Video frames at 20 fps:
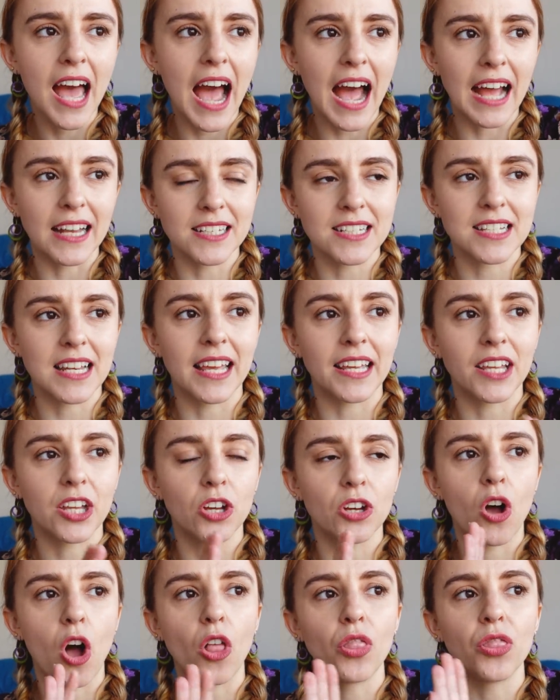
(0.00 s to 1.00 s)
And like
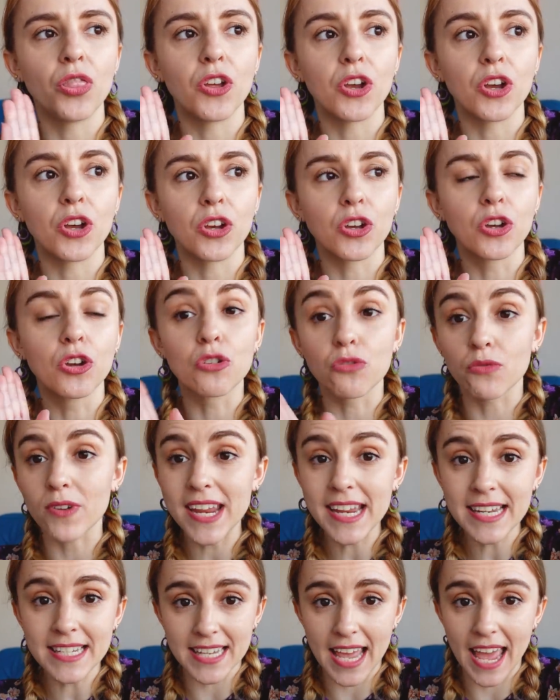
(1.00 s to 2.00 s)
on the
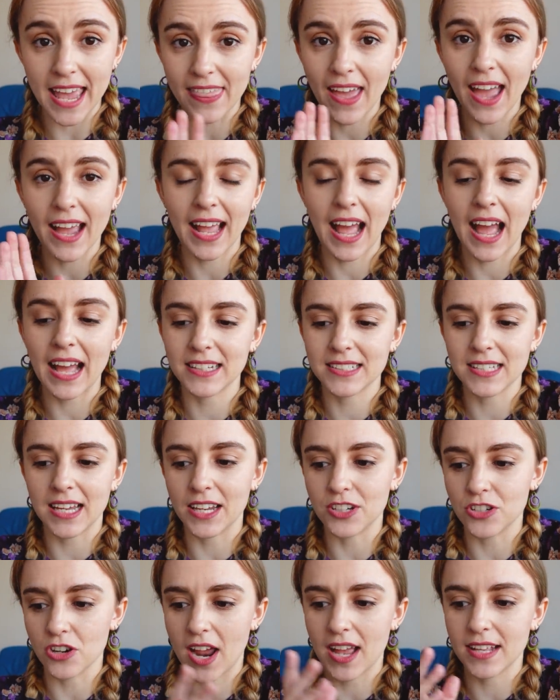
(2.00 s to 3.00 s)
green day, that
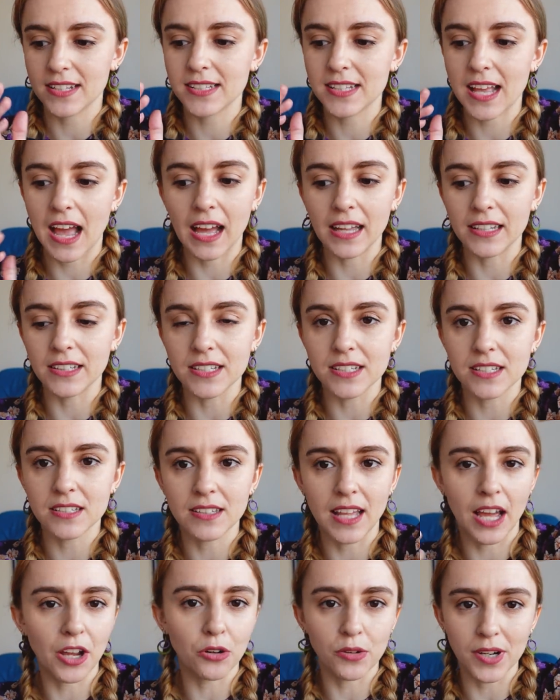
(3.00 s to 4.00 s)
cacti dress and
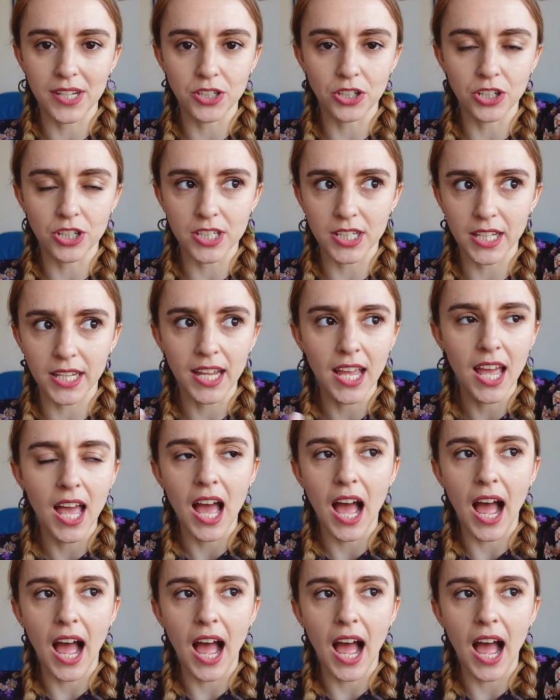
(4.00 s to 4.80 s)
that green hoodie,